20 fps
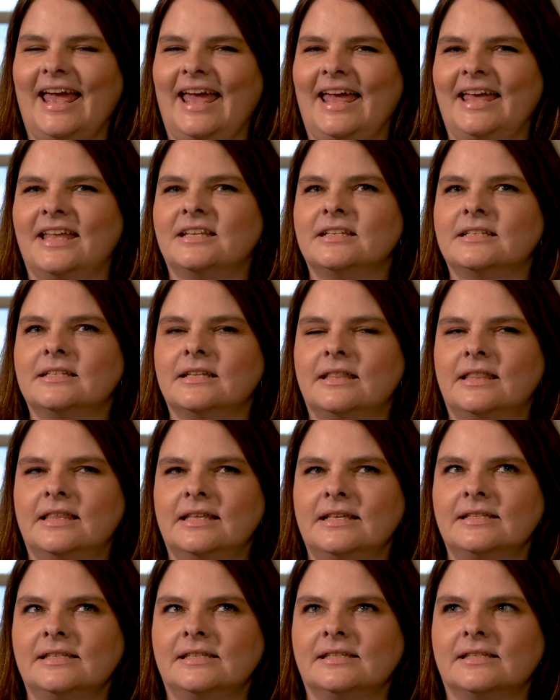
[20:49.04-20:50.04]
And
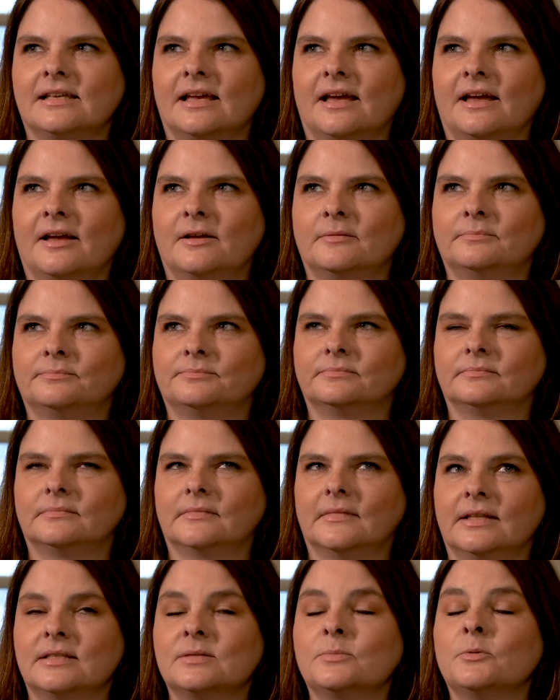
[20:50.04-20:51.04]
this,
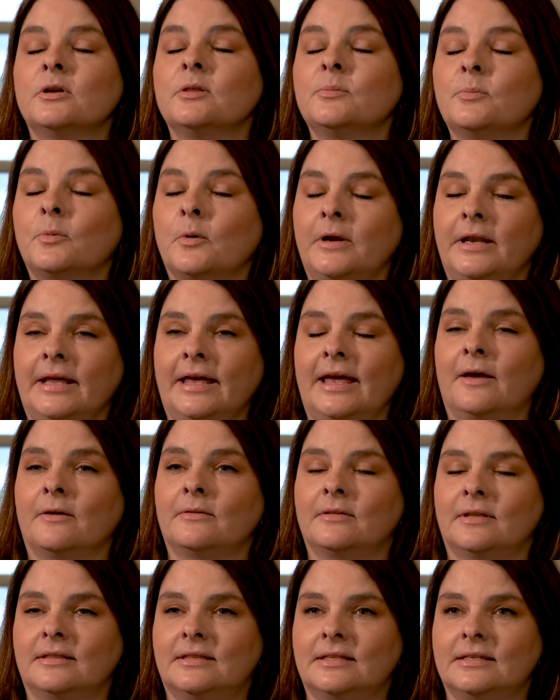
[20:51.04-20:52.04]
it's worth pointing
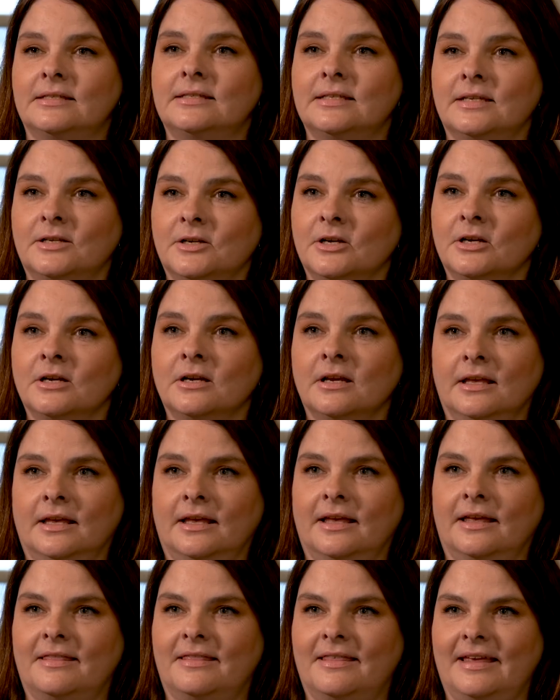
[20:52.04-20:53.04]
out that the dinner,
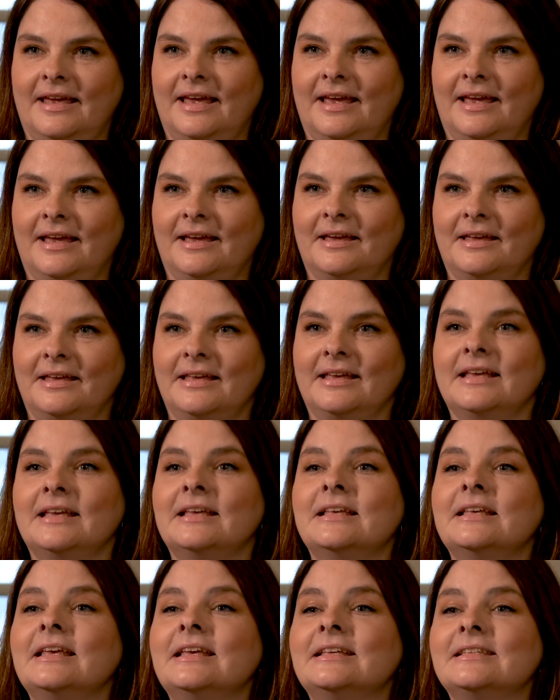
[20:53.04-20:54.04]

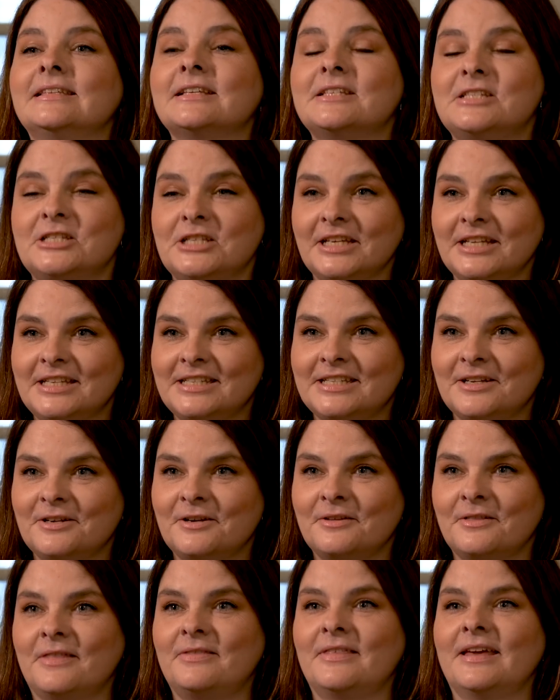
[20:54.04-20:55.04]
it is a chicken
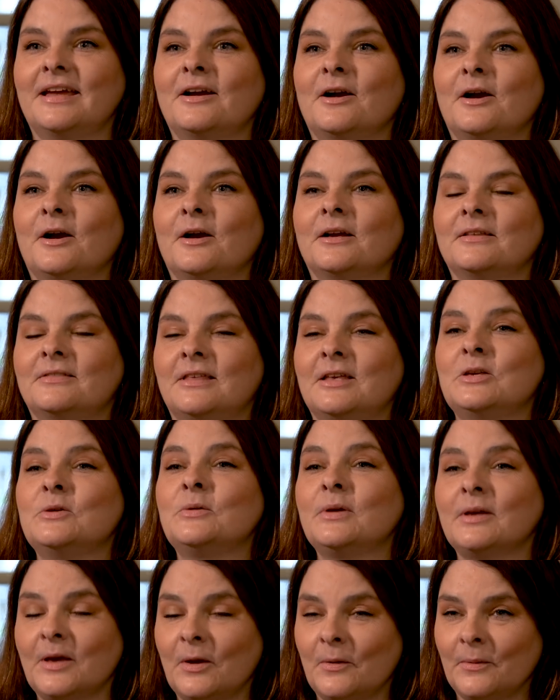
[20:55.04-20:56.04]
dinner that
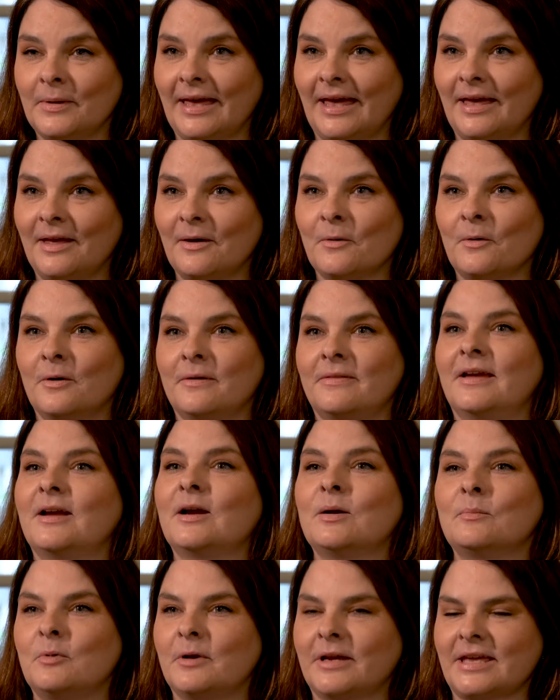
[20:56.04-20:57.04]
you can go get, or
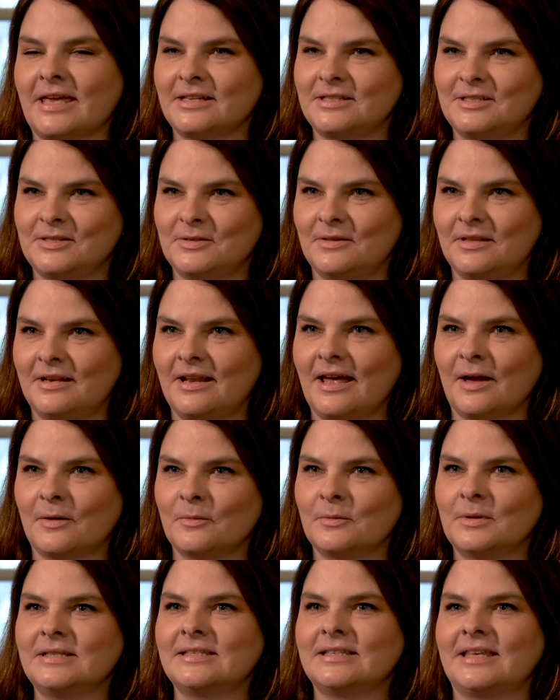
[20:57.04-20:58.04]
they are bringing to the
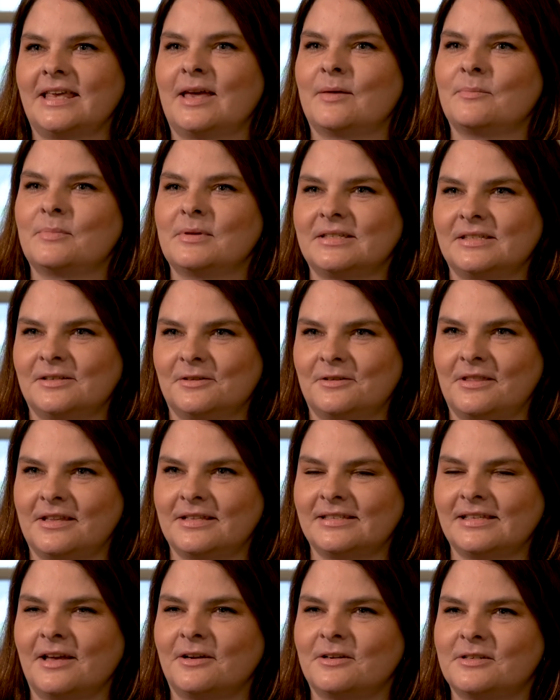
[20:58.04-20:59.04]
Dock Woods campus or
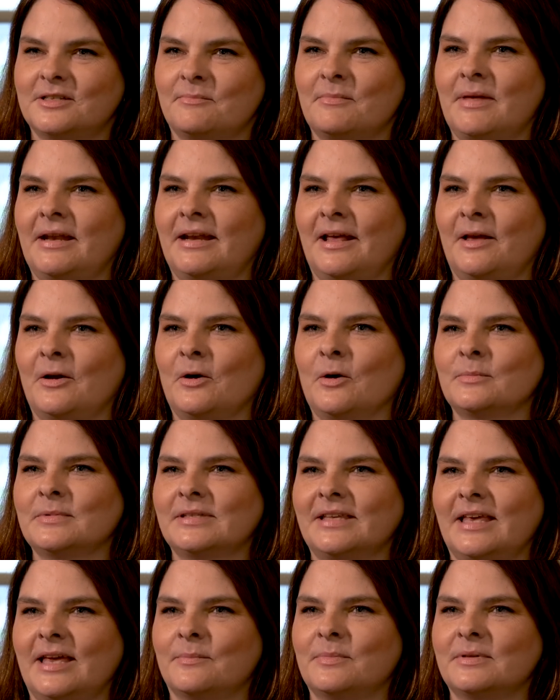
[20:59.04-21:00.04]
the Satterton Mennonite
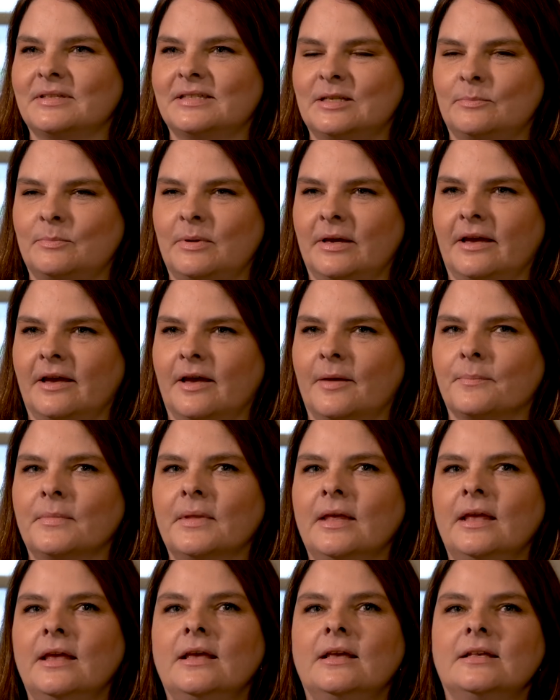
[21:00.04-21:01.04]
Homes campus to pick up.